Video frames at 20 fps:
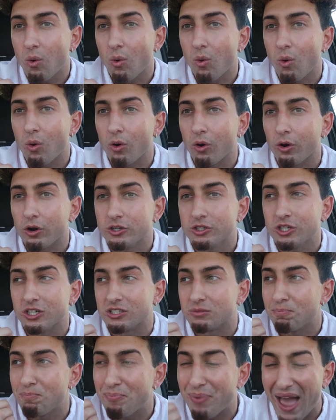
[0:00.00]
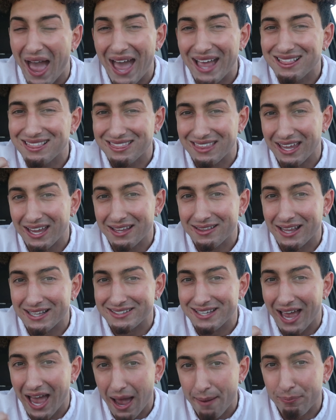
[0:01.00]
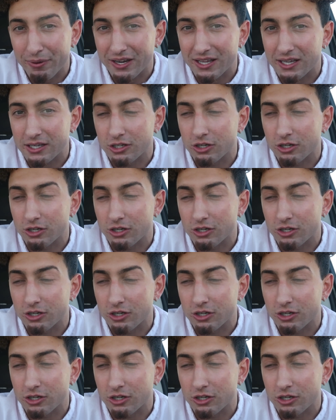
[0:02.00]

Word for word: or just bad thing that's happening